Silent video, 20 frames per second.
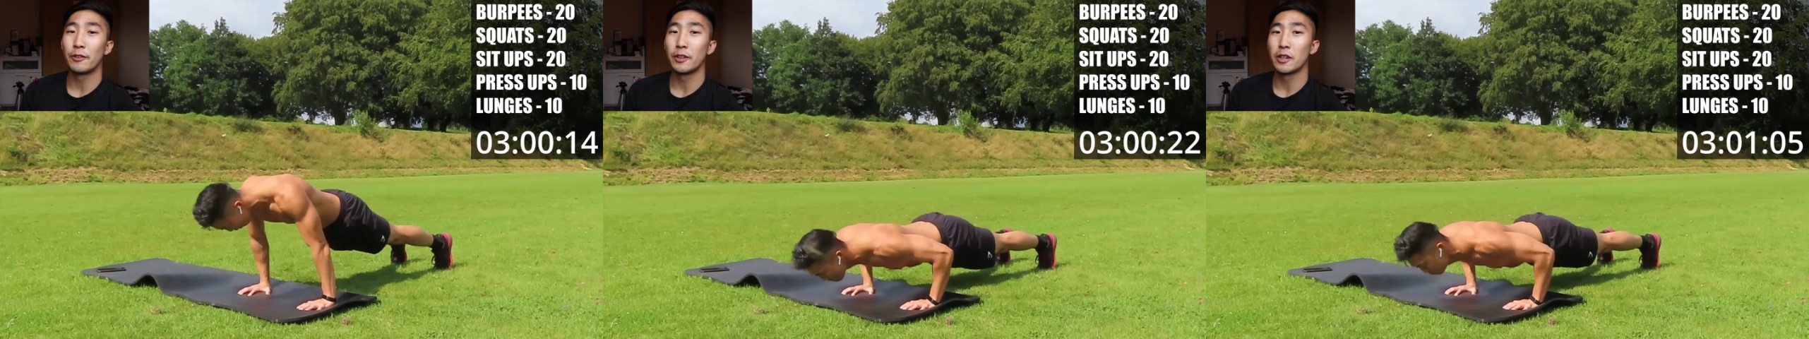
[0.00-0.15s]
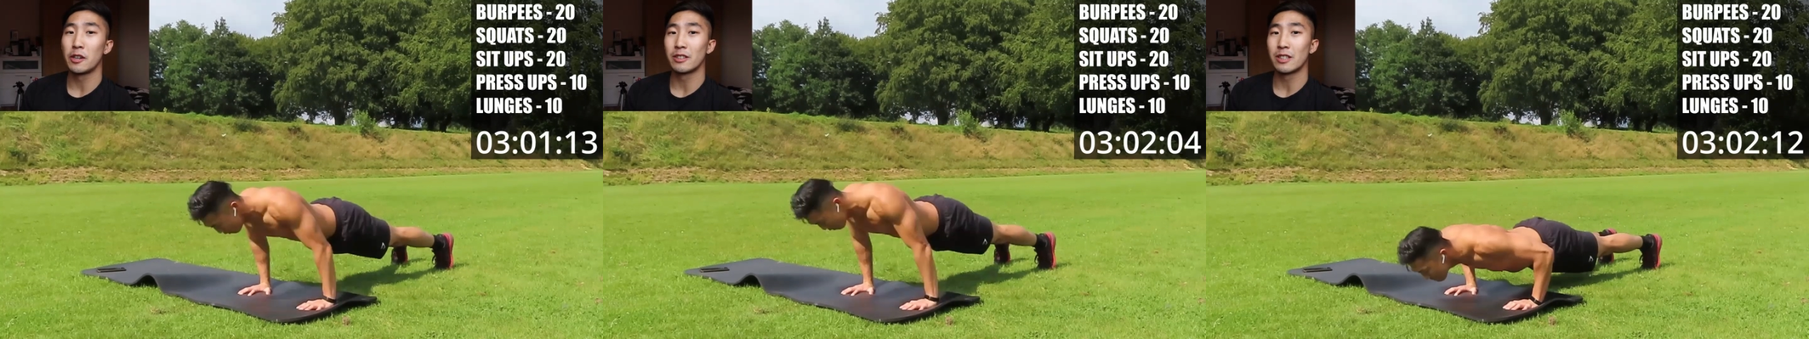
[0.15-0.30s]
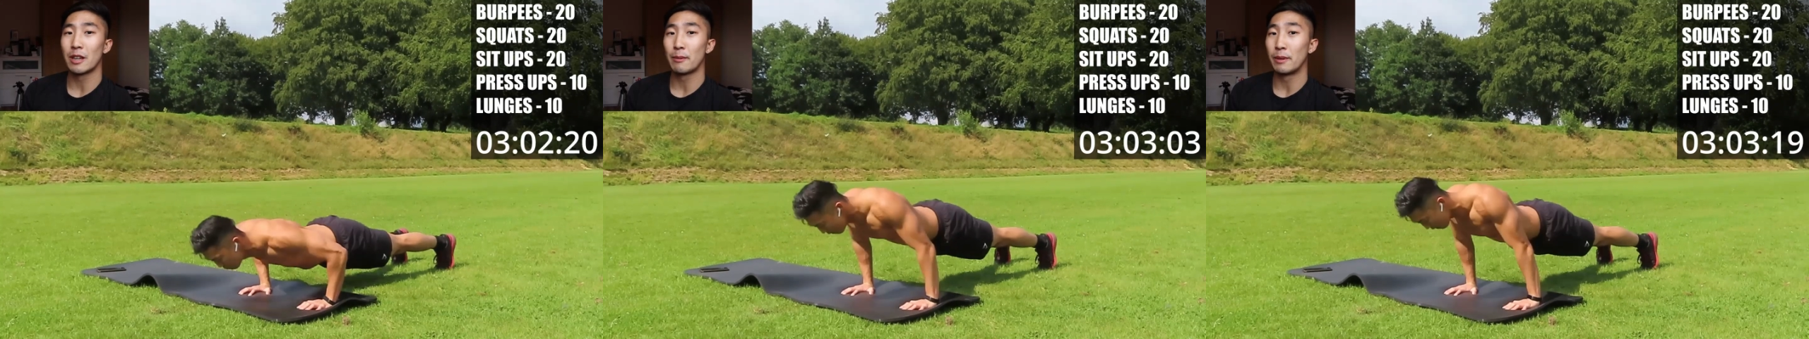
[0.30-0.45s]

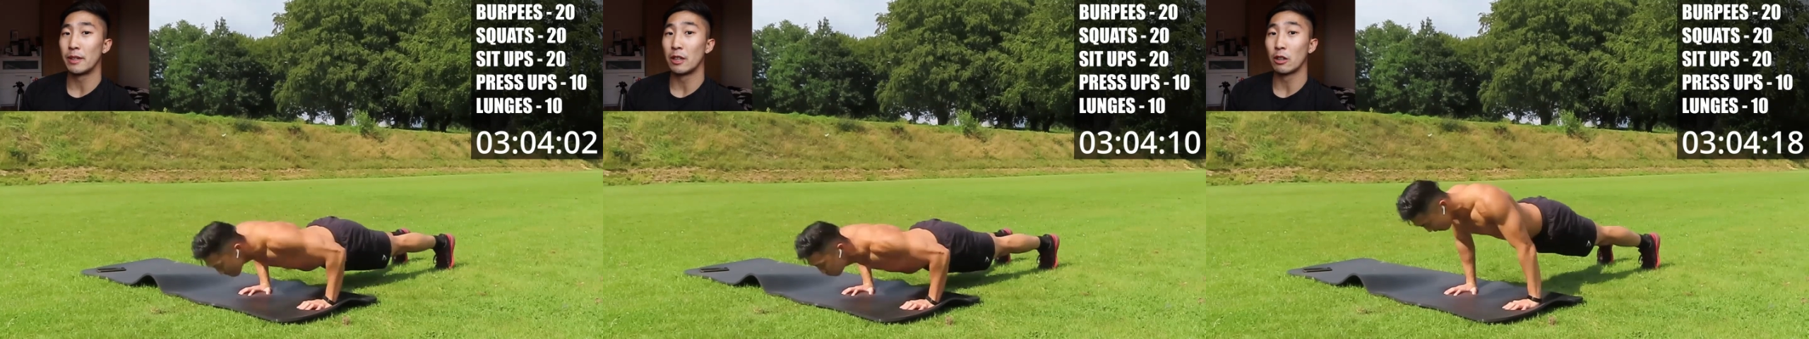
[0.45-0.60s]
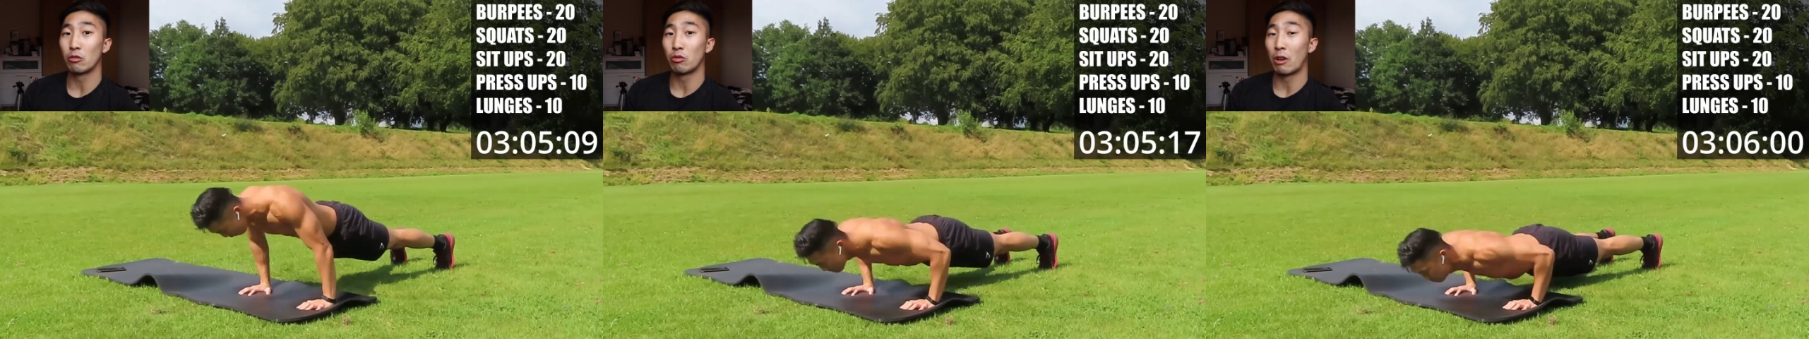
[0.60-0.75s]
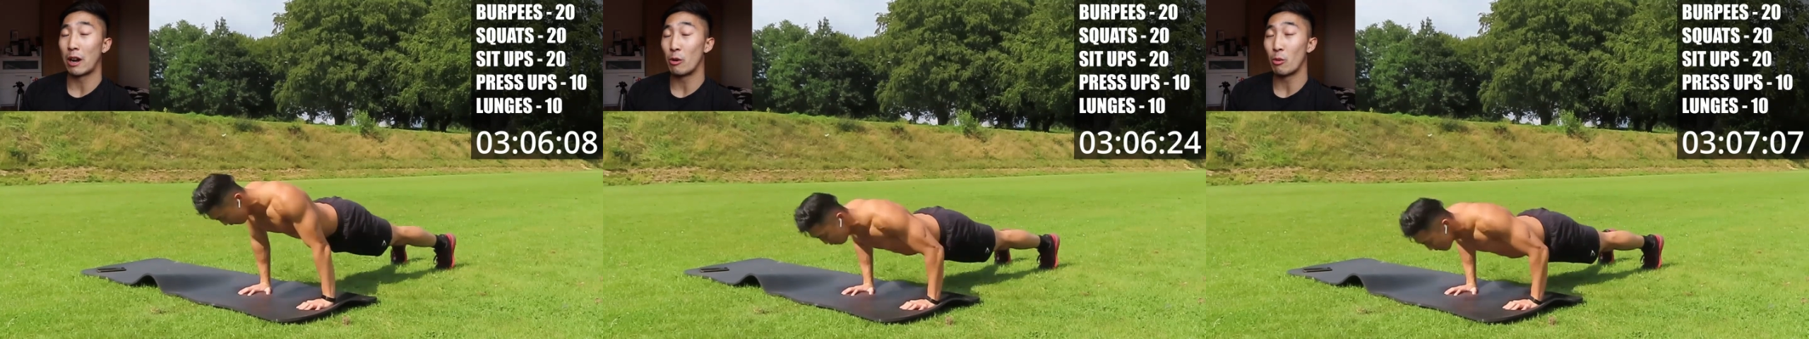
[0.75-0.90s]
videos have been a
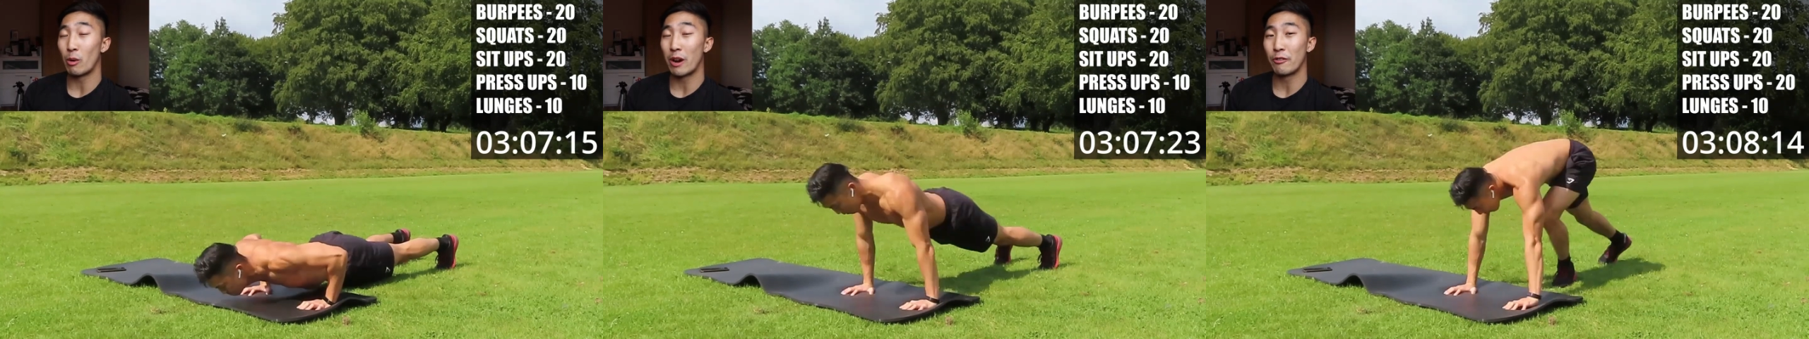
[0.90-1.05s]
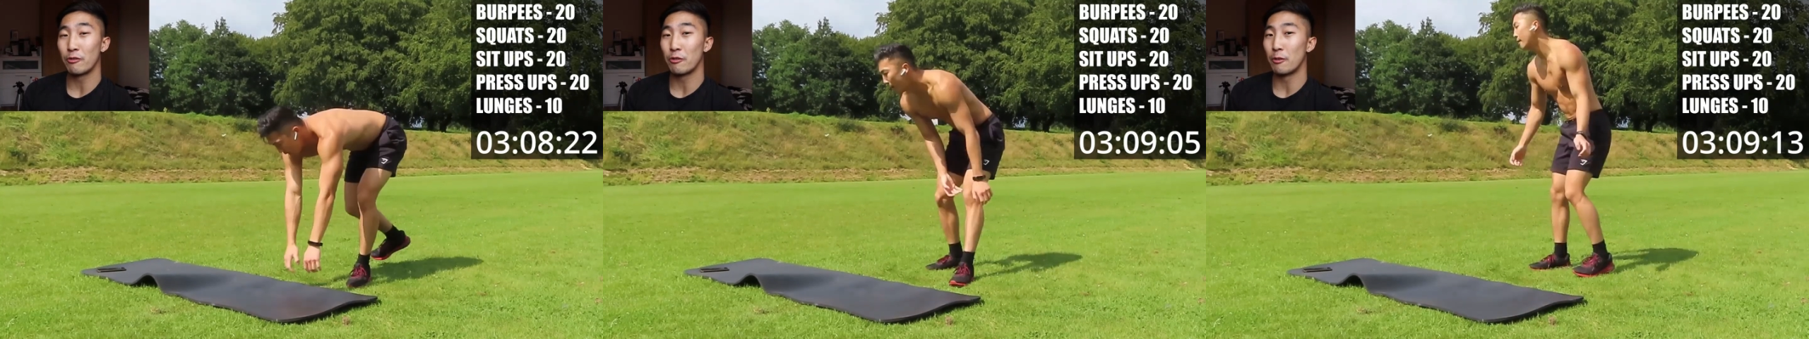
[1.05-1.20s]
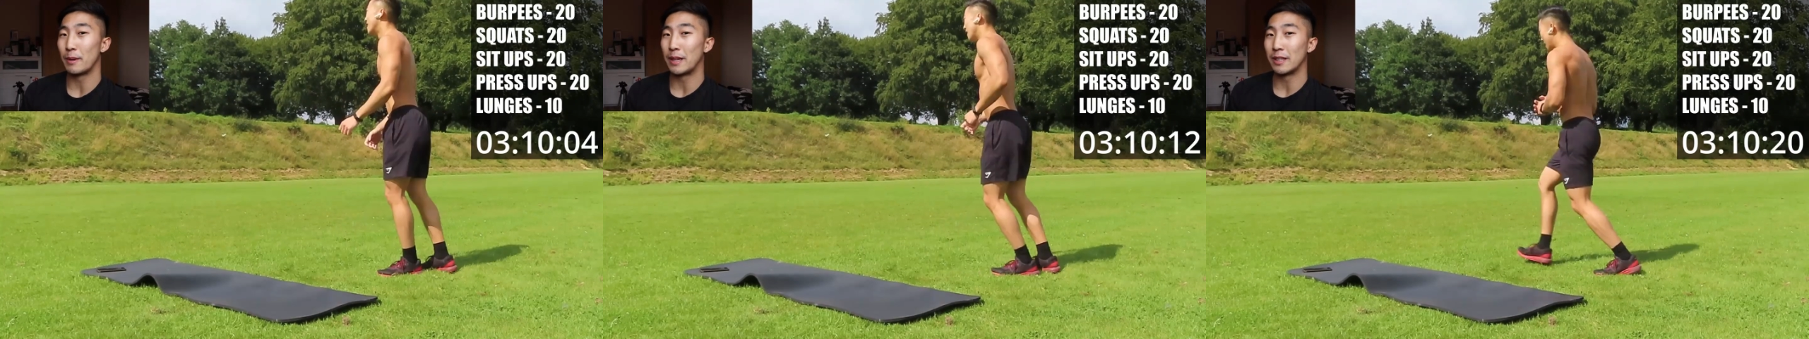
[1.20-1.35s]
great
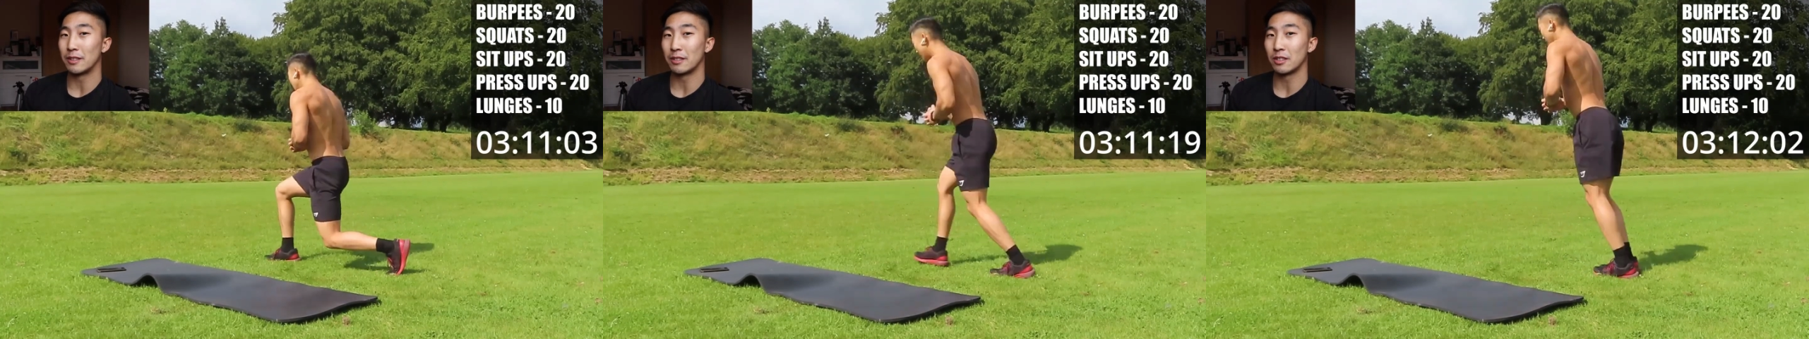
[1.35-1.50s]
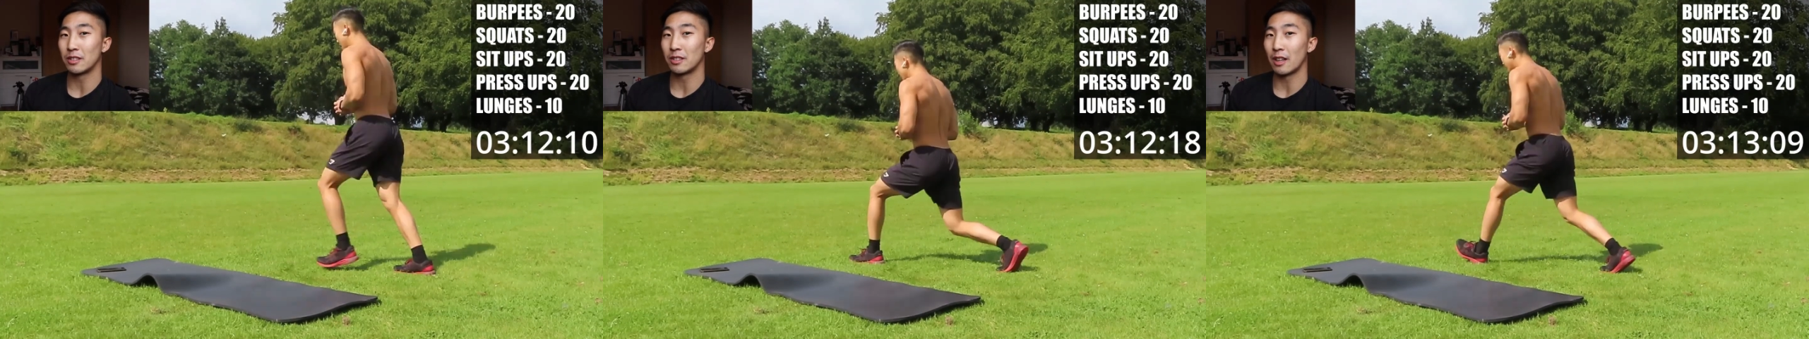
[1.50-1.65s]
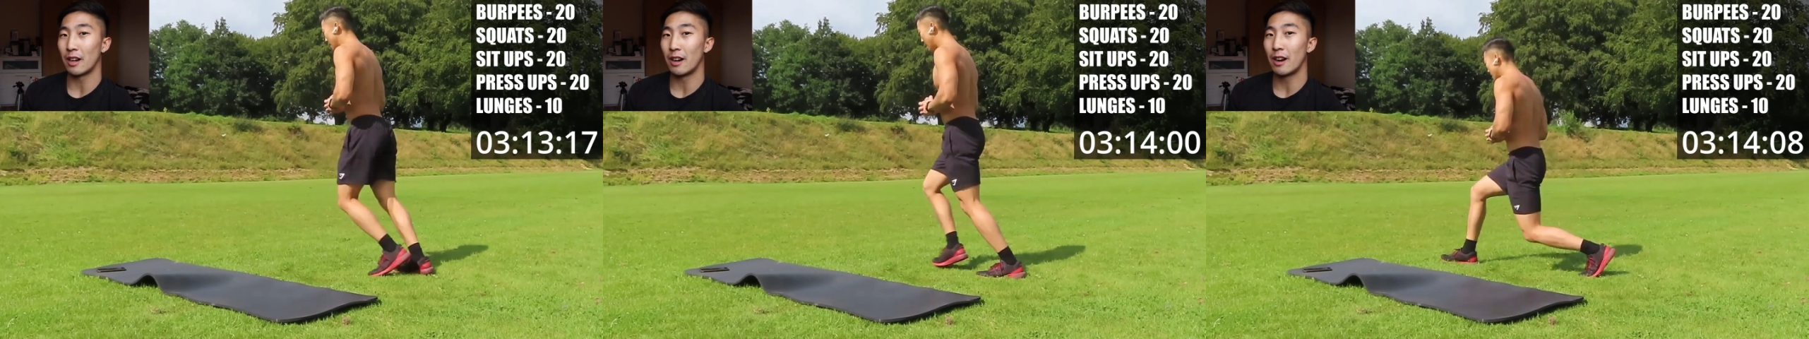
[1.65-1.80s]
way for me to
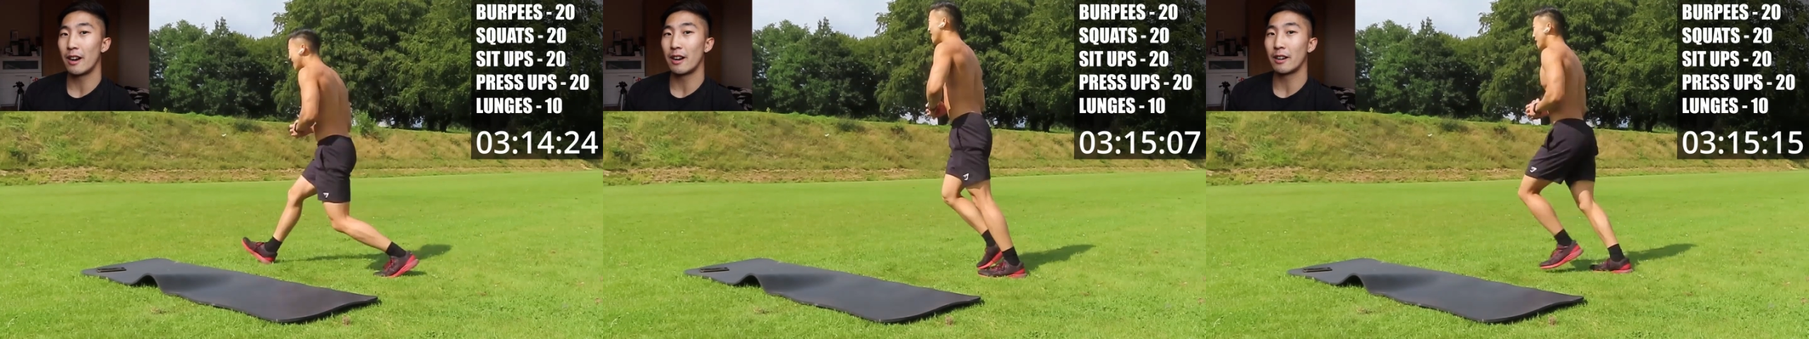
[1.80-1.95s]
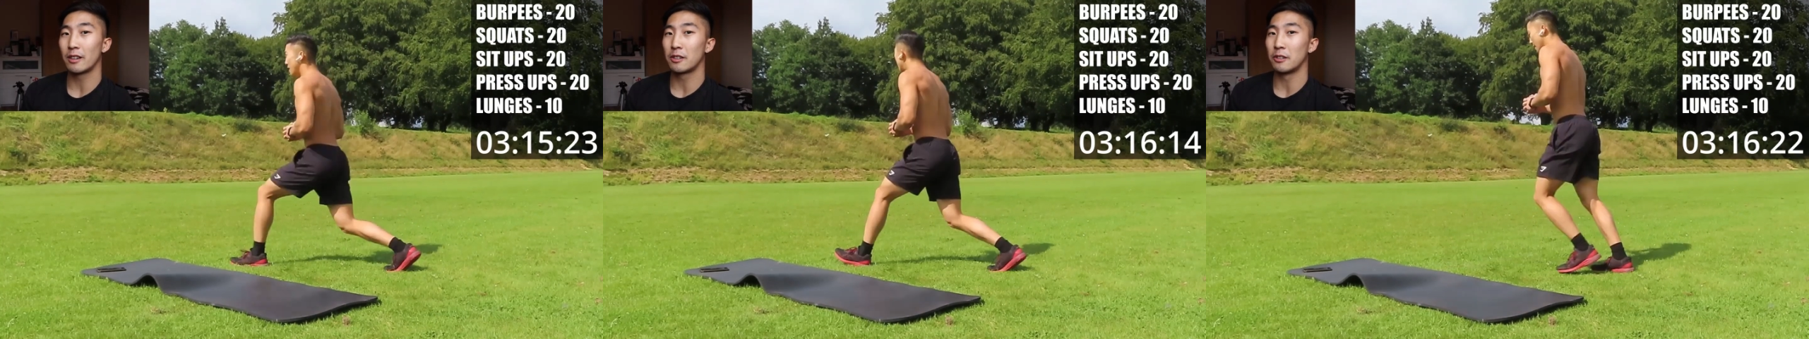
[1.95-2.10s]
start,